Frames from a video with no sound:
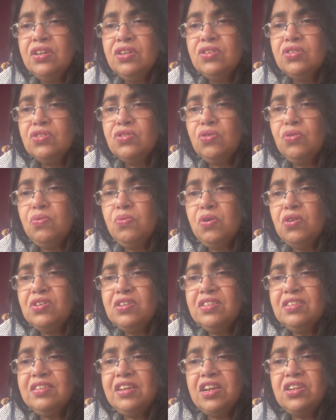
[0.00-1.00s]
So,
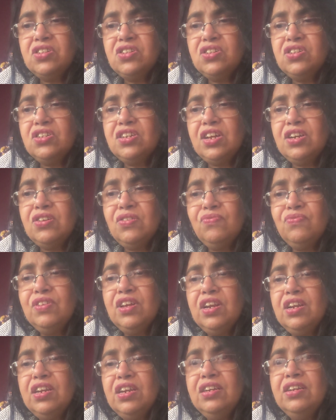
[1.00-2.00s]
what is Section 10 of the
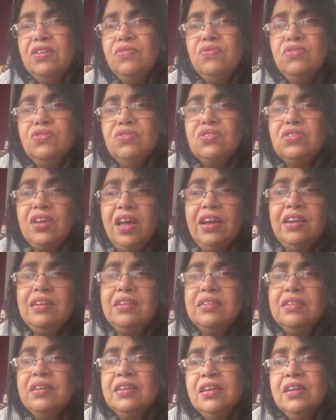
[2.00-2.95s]
Indian Divorce Act?